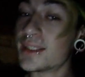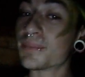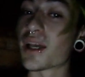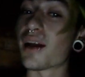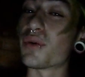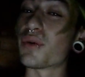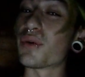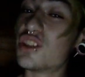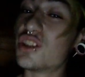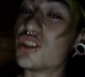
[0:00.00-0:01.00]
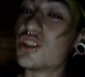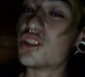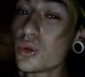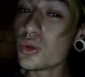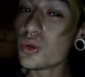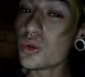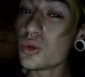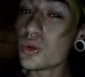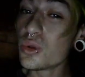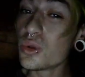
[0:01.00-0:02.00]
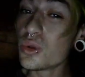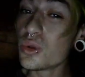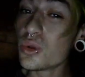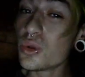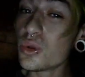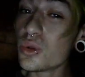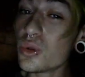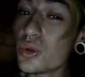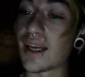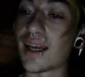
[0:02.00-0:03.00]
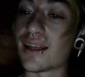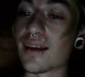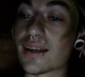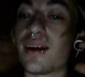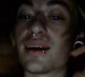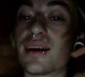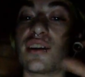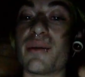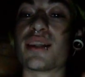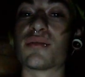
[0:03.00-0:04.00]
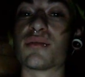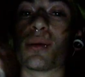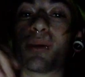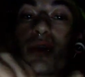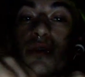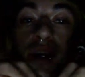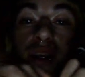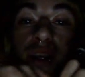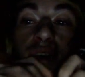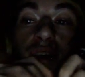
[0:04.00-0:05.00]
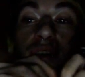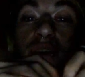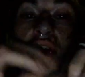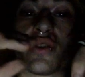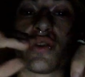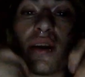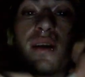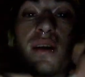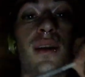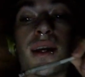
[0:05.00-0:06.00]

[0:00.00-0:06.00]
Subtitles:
I've waited 2 years and it still hurt like that. Like I can imagine what it would have hurt like if I tried it earlier.